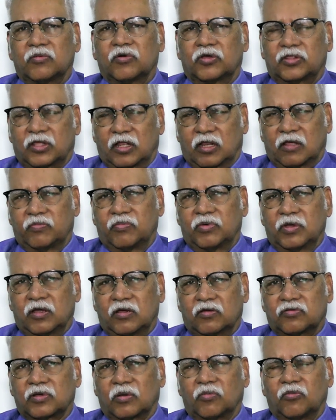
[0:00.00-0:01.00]
chemotherapy,
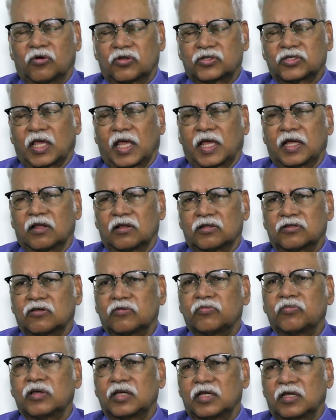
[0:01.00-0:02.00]
if some more cycles
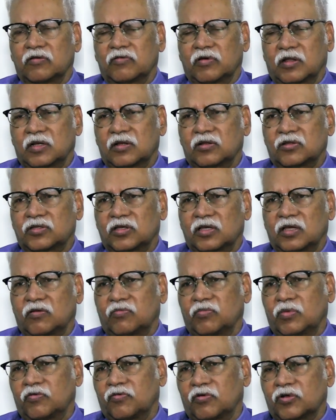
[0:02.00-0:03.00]
would be given. say
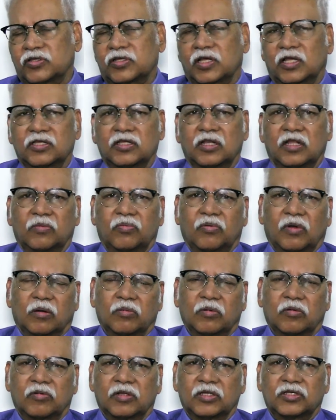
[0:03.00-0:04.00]
before surgery,
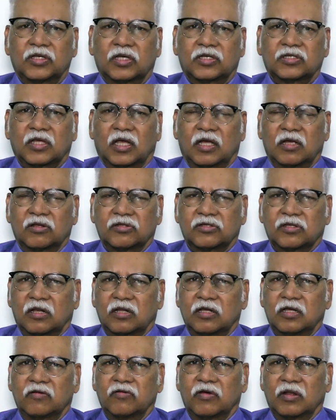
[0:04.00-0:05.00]
probably 6 cycles
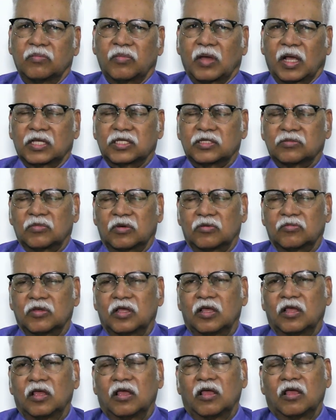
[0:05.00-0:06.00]
are given maximum.
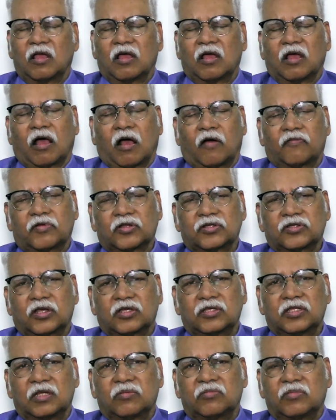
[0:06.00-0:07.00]
After
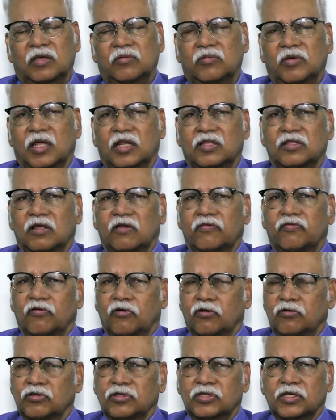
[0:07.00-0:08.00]
surgery, maybe another
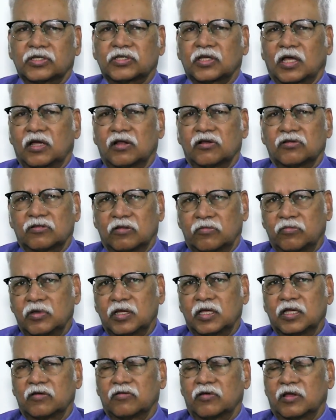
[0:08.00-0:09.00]
4 to 6 cycles should
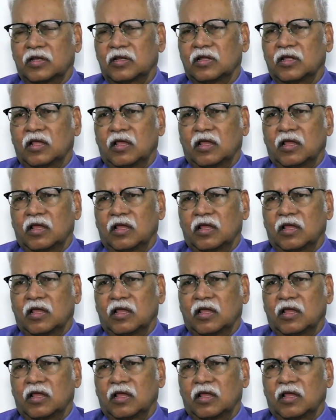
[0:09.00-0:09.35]
be given.